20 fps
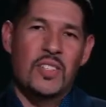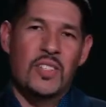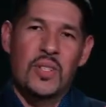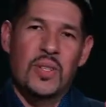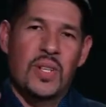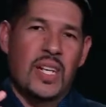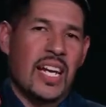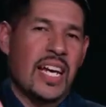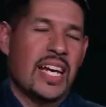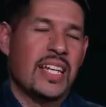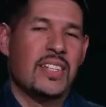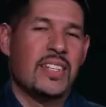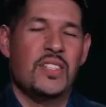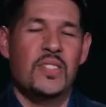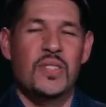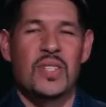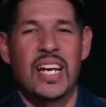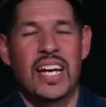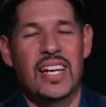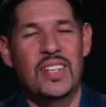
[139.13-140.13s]
So glad that
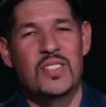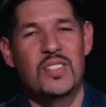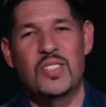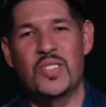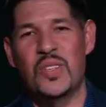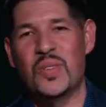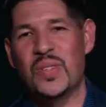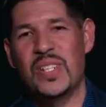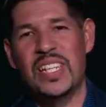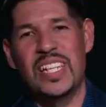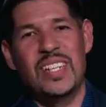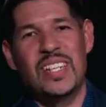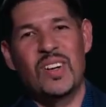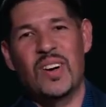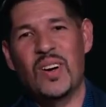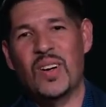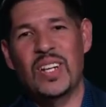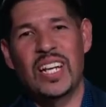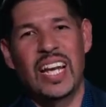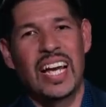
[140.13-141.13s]
you guys tuned in
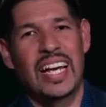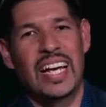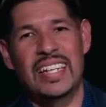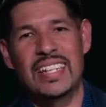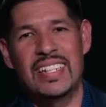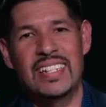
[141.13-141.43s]
online